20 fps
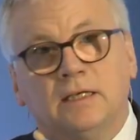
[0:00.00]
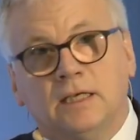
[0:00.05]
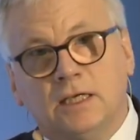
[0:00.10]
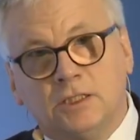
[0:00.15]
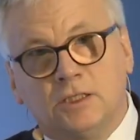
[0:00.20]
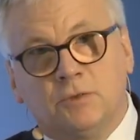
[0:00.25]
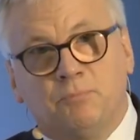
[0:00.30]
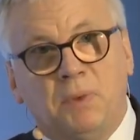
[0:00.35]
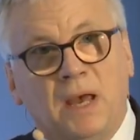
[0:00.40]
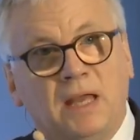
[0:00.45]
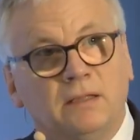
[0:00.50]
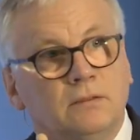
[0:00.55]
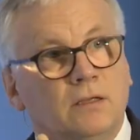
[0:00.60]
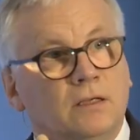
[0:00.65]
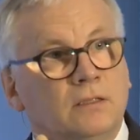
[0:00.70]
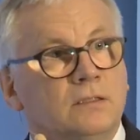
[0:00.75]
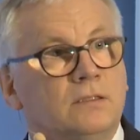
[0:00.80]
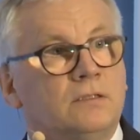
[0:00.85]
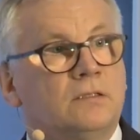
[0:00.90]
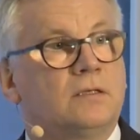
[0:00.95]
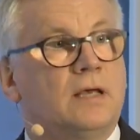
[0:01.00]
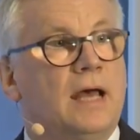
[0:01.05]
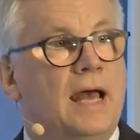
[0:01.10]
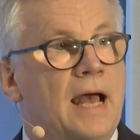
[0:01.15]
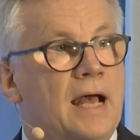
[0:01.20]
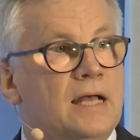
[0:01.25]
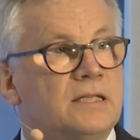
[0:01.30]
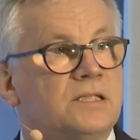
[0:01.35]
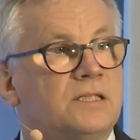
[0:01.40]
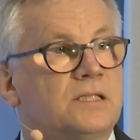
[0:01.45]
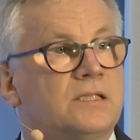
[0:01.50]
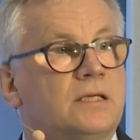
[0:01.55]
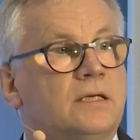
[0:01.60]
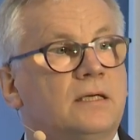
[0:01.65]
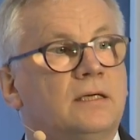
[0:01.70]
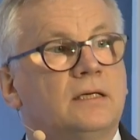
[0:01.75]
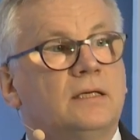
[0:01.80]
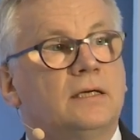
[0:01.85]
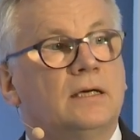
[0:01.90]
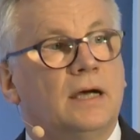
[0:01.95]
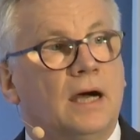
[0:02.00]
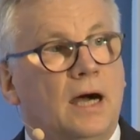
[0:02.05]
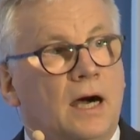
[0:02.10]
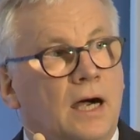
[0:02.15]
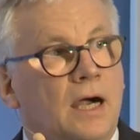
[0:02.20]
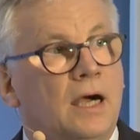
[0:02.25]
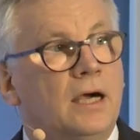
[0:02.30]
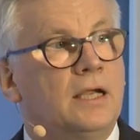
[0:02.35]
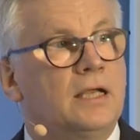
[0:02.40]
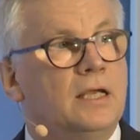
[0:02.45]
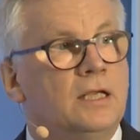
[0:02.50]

independent as are